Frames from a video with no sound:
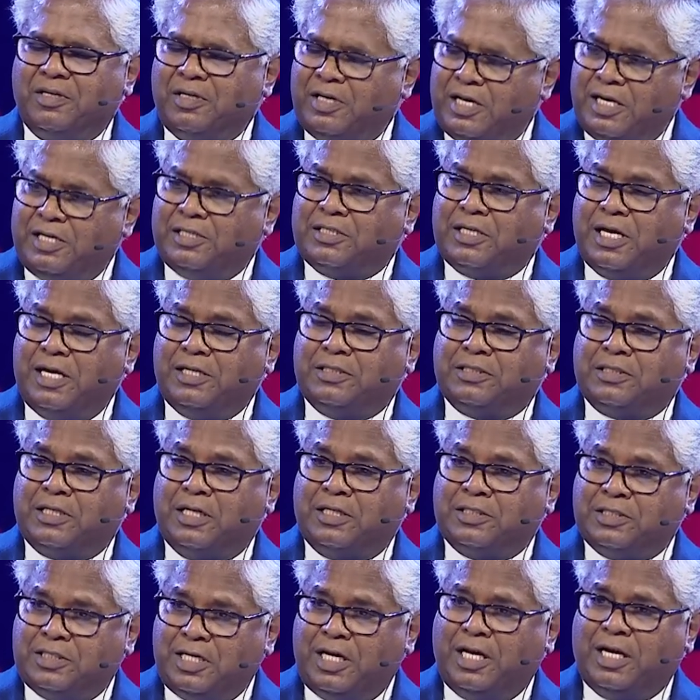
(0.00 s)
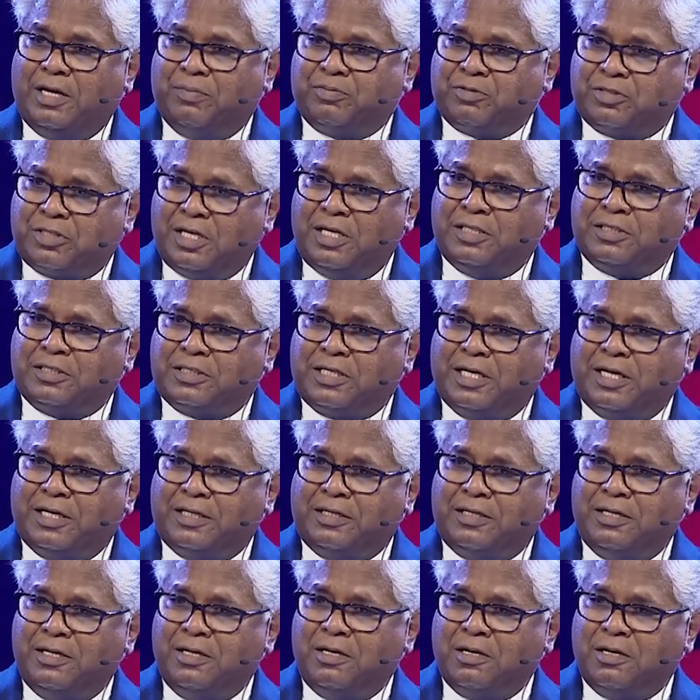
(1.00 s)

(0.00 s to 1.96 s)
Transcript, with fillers: He says that. Jacob says that.